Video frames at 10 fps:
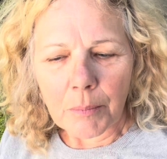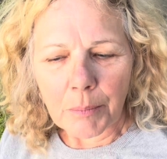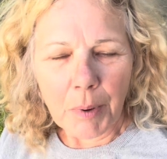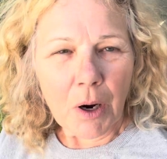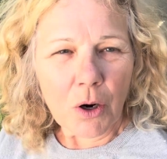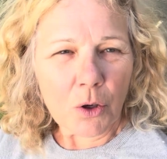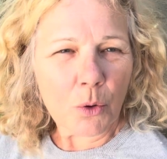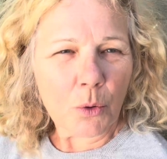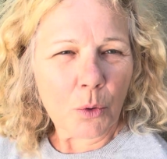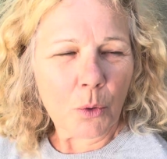bark
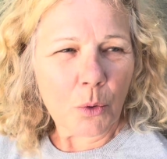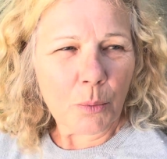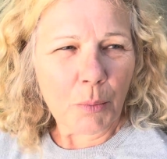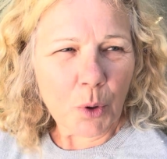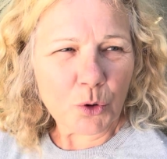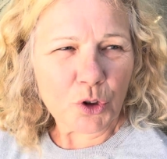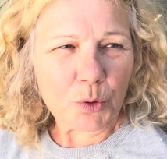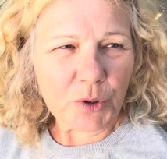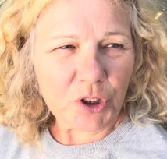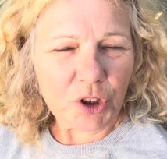or mulch,
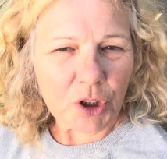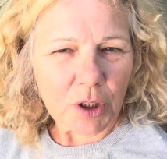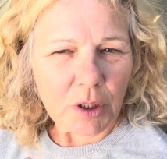which